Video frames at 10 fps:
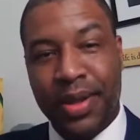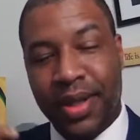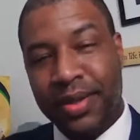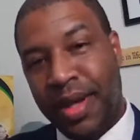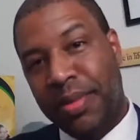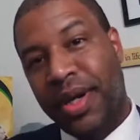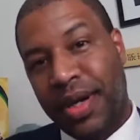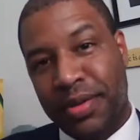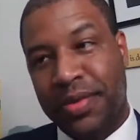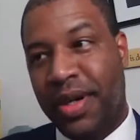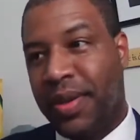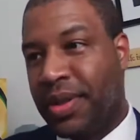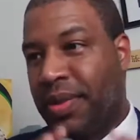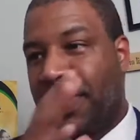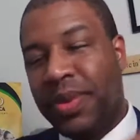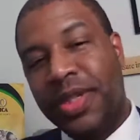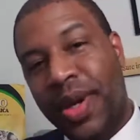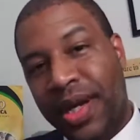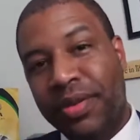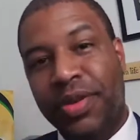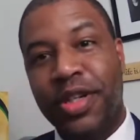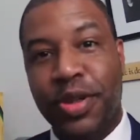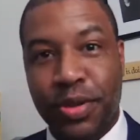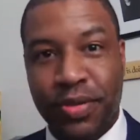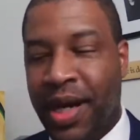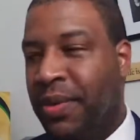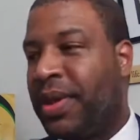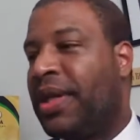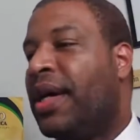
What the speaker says: not America Forward. We'll do a different show for that one.